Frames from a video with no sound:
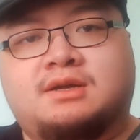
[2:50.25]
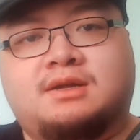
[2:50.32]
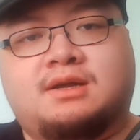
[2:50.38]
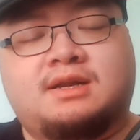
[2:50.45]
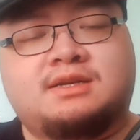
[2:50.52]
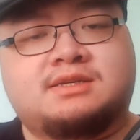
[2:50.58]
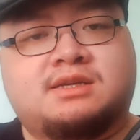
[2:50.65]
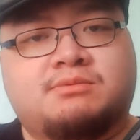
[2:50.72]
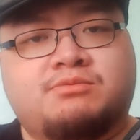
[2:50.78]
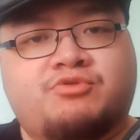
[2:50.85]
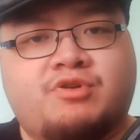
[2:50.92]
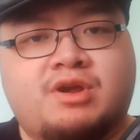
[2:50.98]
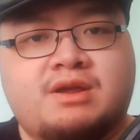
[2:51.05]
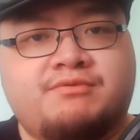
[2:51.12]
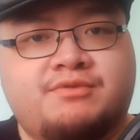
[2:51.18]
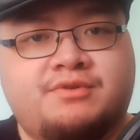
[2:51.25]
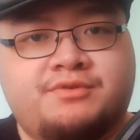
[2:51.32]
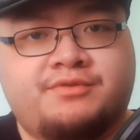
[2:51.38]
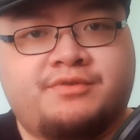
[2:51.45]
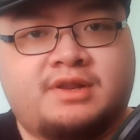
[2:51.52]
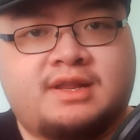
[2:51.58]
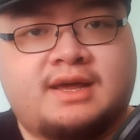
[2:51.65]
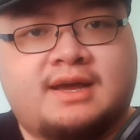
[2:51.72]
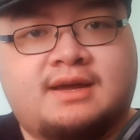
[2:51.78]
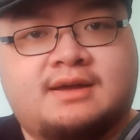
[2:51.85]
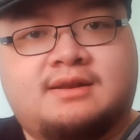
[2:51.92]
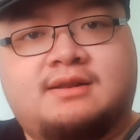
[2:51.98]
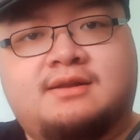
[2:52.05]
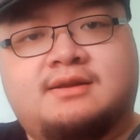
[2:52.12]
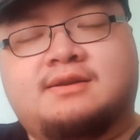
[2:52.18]
at least I'm grateful for
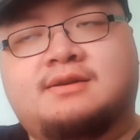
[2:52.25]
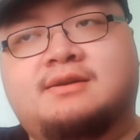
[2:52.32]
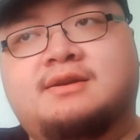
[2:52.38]
that. Like,